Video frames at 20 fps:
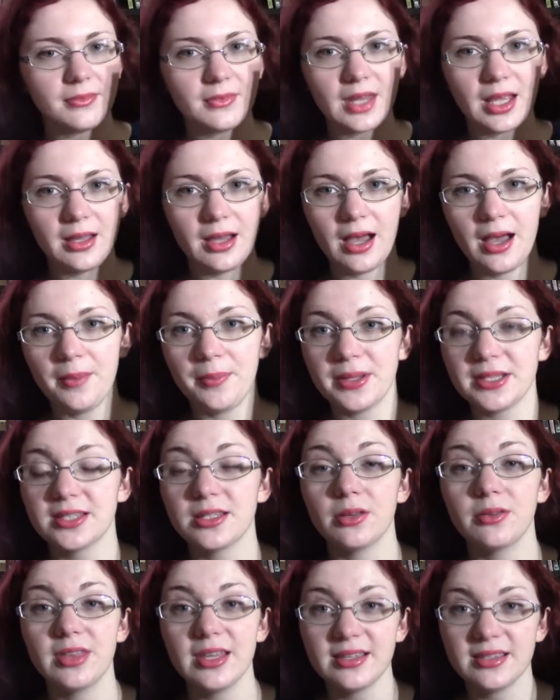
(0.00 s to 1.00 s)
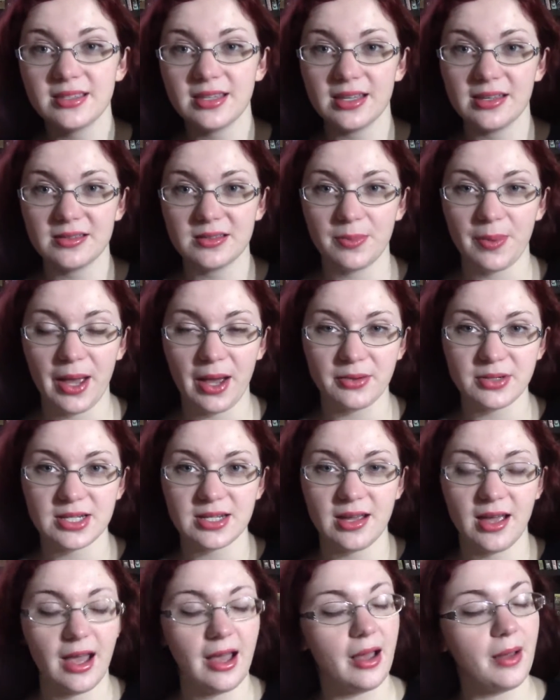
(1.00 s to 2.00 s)
uh, but so this is about
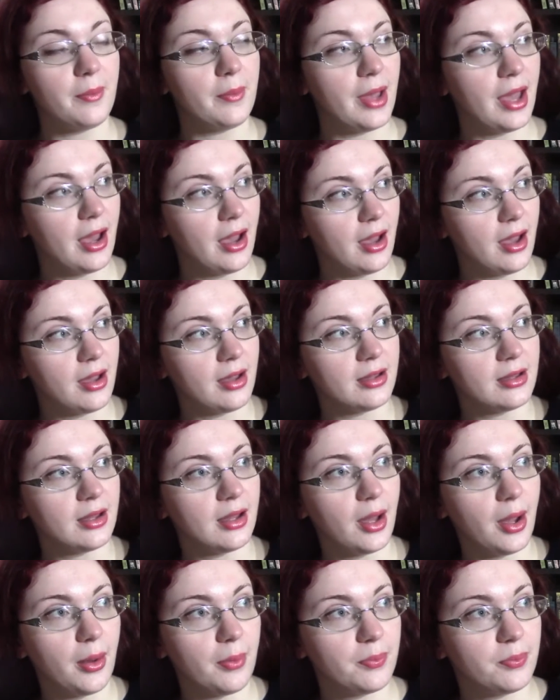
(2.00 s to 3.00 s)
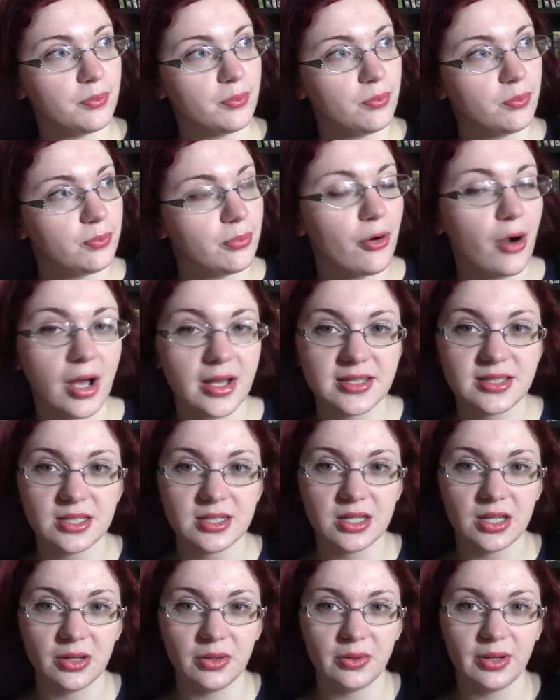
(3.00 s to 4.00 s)
um, a, a,
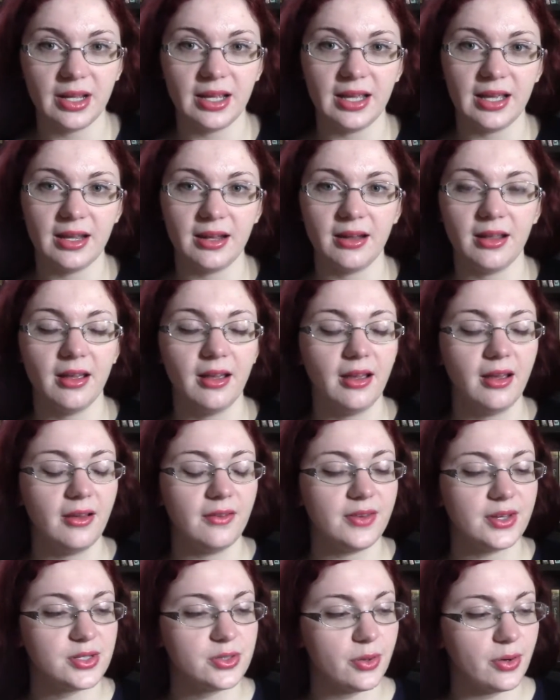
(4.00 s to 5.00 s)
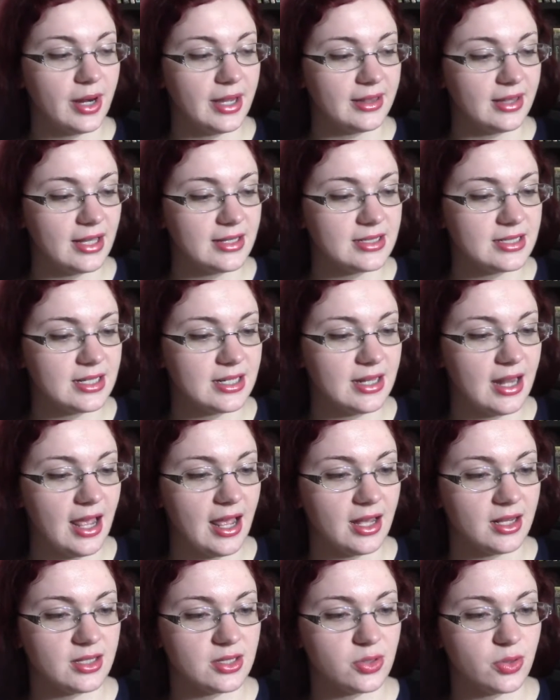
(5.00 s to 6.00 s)
prostitute in Victorian London
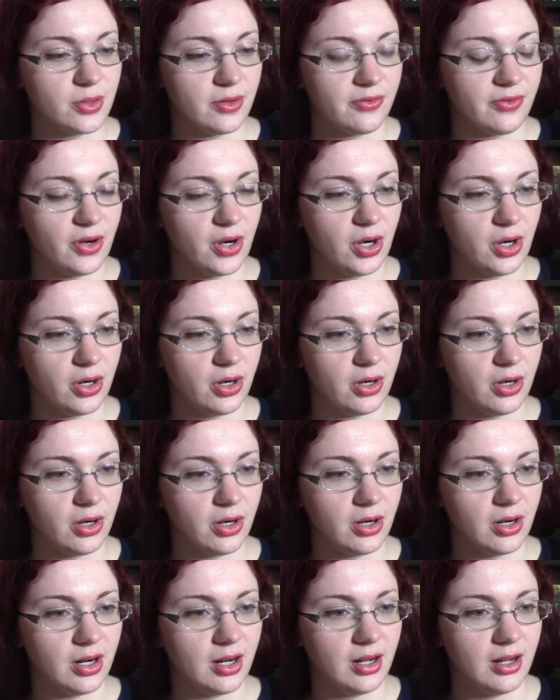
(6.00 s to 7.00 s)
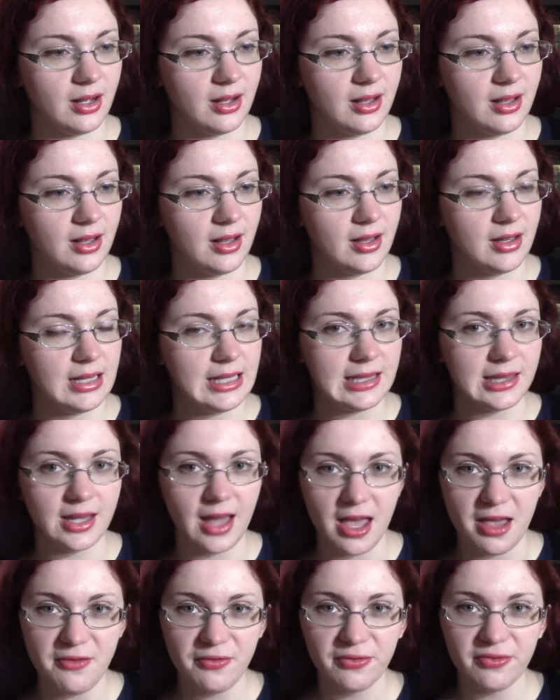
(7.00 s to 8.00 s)
and sort of her
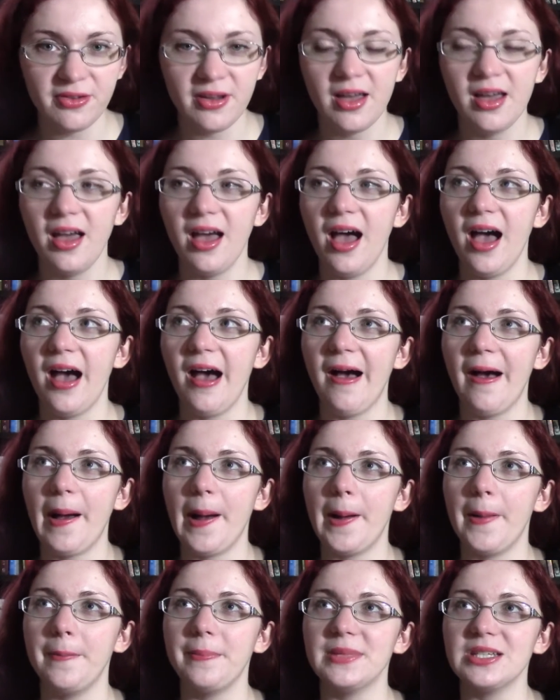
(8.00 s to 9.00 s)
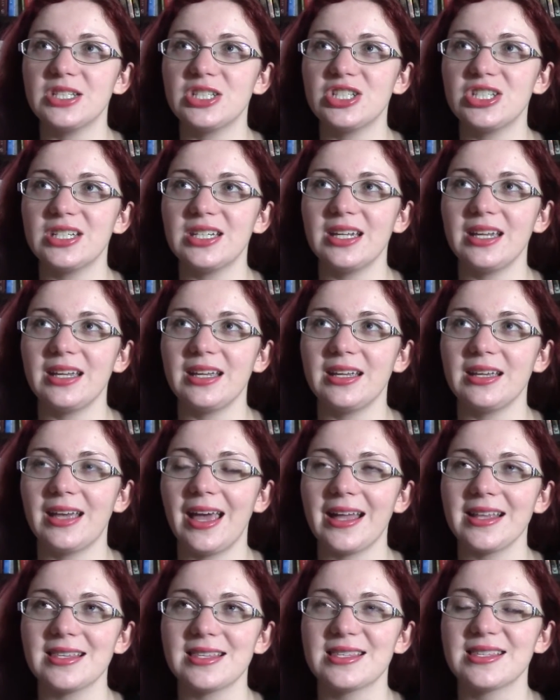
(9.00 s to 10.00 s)
life. Um, she
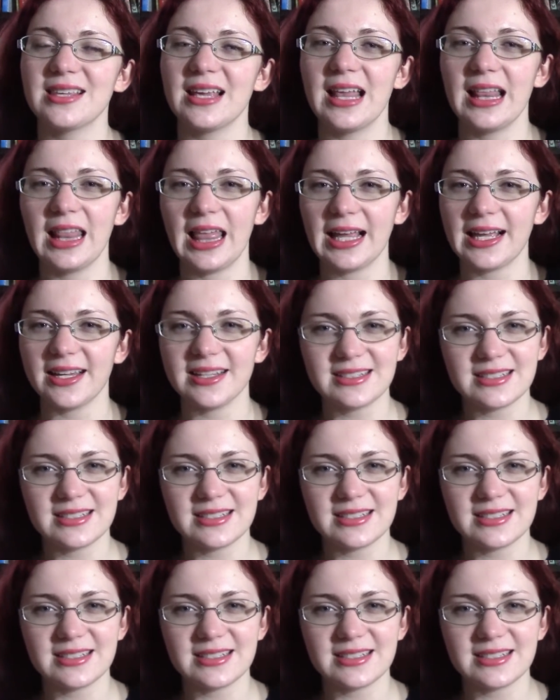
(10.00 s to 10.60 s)
gets like